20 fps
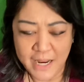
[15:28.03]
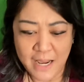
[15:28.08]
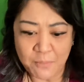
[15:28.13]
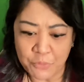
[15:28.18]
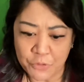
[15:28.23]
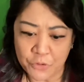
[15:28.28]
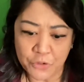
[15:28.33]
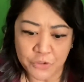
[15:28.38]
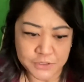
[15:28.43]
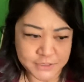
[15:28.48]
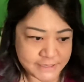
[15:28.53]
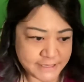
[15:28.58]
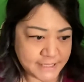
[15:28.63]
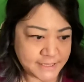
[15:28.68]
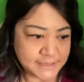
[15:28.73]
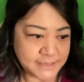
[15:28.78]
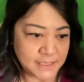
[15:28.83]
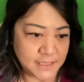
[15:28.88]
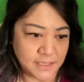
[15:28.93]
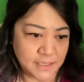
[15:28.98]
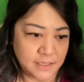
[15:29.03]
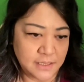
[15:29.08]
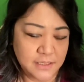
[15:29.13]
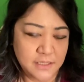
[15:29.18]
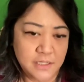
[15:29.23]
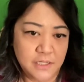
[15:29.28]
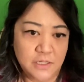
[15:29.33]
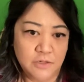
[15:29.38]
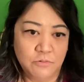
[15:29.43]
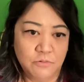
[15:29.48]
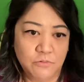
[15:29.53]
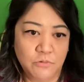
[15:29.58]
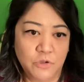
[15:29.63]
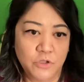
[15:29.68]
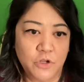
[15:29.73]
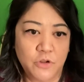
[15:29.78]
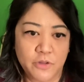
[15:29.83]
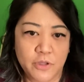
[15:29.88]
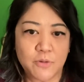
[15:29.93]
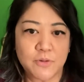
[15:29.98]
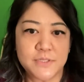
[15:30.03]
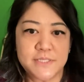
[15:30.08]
Amber Heard says, well, no,